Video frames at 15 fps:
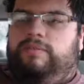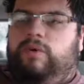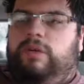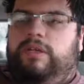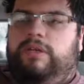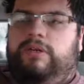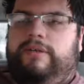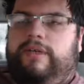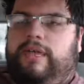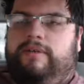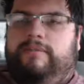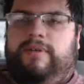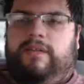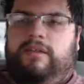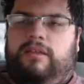some more
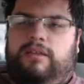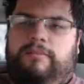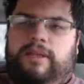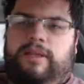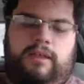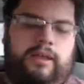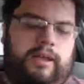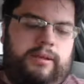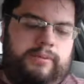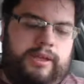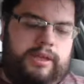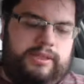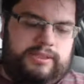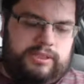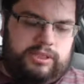entertainment. I
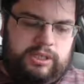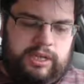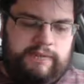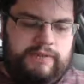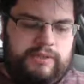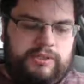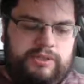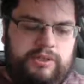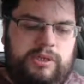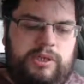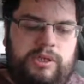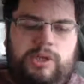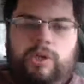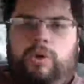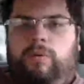mean, I still have this
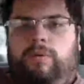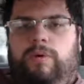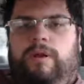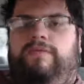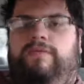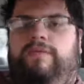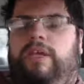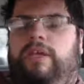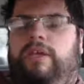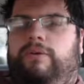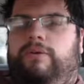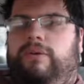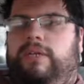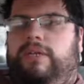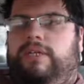one
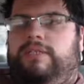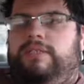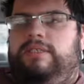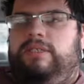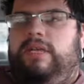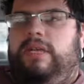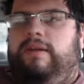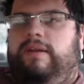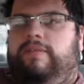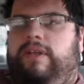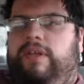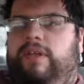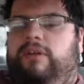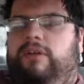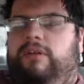video that I still have
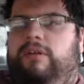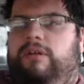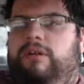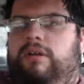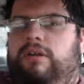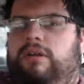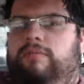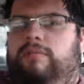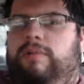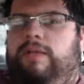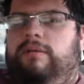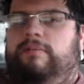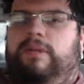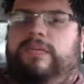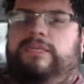here
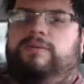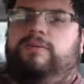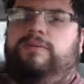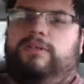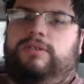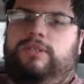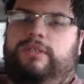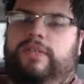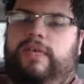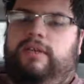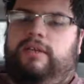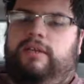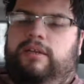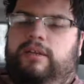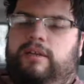in my storage
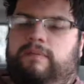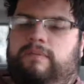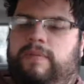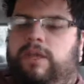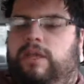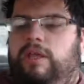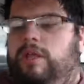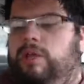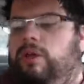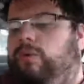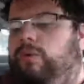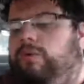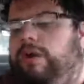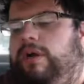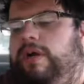that
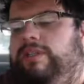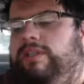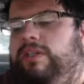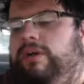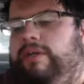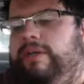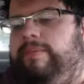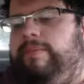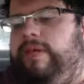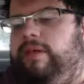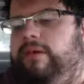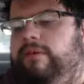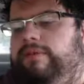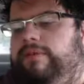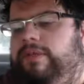where I talk
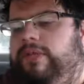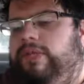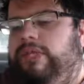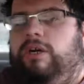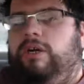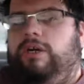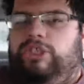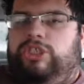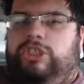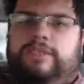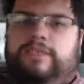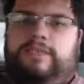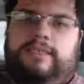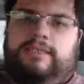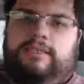about Young
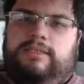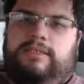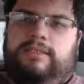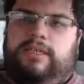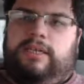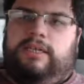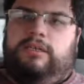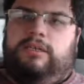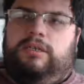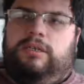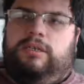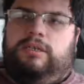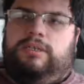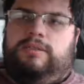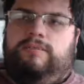Justice and
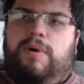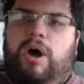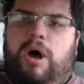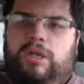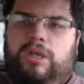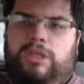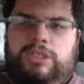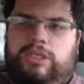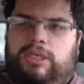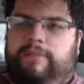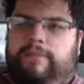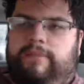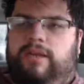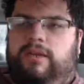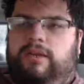Smosh, and
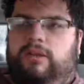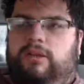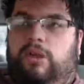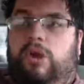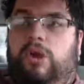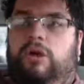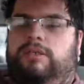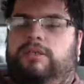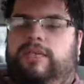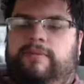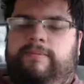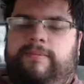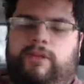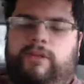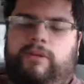I made it a long
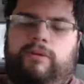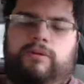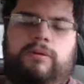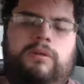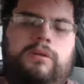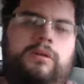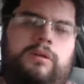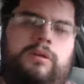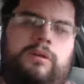time ago.